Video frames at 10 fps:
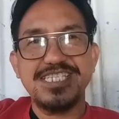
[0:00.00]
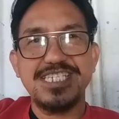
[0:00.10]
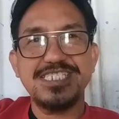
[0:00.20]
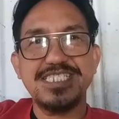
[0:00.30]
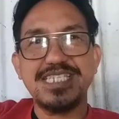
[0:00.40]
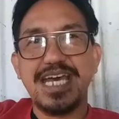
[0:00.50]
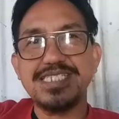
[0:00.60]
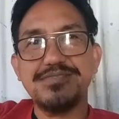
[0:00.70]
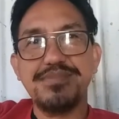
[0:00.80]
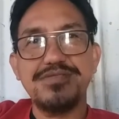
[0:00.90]
They just
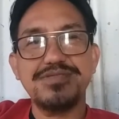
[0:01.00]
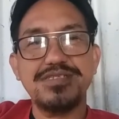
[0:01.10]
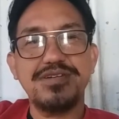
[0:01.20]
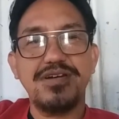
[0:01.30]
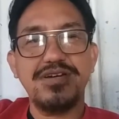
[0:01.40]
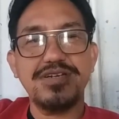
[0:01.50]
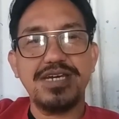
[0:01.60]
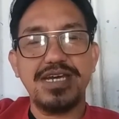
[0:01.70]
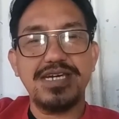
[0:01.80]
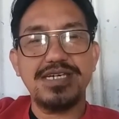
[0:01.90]
ask about the dog
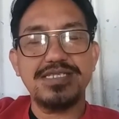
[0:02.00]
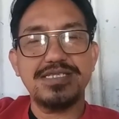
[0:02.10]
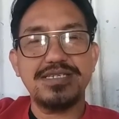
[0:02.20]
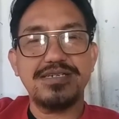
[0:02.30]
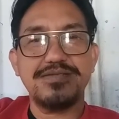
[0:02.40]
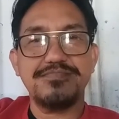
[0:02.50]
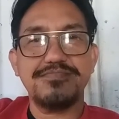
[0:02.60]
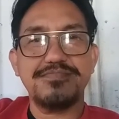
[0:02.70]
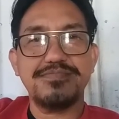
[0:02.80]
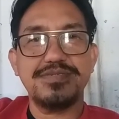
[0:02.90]
and,
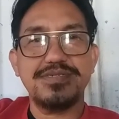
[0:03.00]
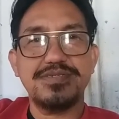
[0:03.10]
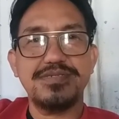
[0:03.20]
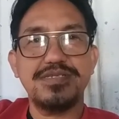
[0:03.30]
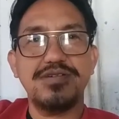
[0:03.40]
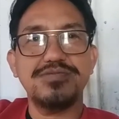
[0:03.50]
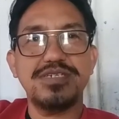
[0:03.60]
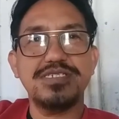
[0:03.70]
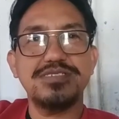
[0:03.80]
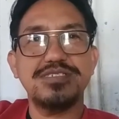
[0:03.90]
you know,
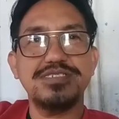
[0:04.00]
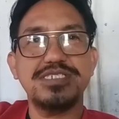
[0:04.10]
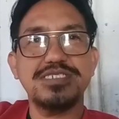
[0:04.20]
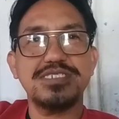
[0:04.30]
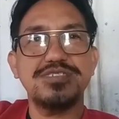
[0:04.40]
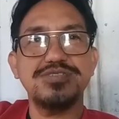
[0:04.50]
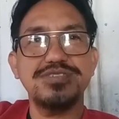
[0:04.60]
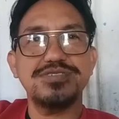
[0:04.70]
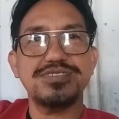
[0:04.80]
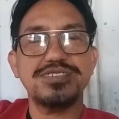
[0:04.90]
they're just
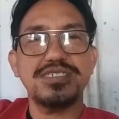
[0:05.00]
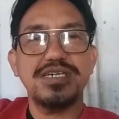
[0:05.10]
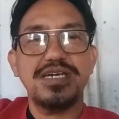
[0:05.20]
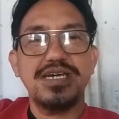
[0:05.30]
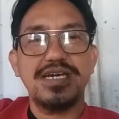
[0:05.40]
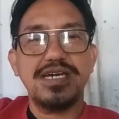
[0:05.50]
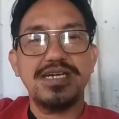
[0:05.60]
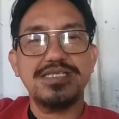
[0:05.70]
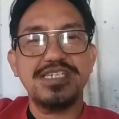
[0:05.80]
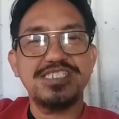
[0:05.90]
curious.
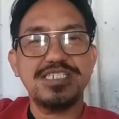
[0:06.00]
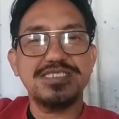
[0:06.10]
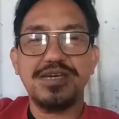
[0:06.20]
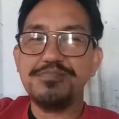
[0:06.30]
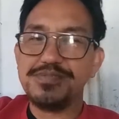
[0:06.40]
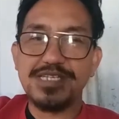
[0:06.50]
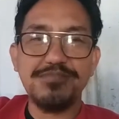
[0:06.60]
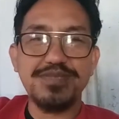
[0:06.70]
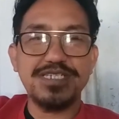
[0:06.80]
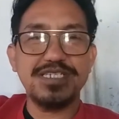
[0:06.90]
And they just
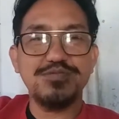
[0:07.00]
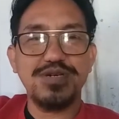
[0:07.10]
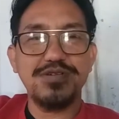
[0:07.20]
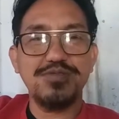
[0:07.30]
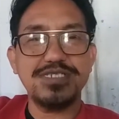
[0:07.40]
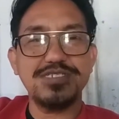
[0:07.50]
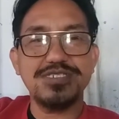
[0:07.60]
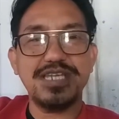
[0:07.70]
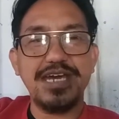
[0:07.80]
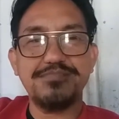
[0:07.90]
some they just want to waste
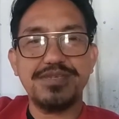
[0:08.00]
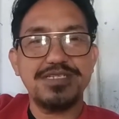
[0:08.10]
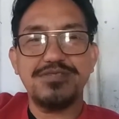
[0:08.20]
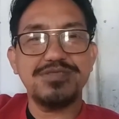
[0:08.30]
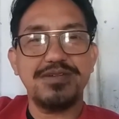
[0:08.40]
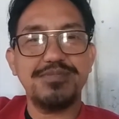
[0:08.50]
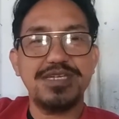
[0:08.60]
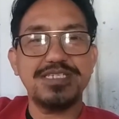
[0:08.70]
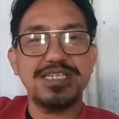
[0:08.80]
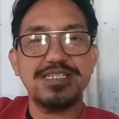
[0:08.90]
your time. They don't have
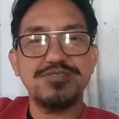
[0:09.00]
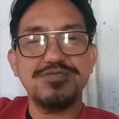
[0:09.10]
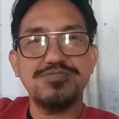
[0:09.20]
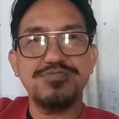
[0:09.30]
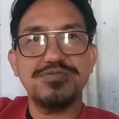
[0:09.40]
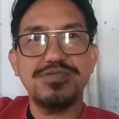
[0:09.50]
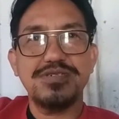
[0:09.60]
anything to do.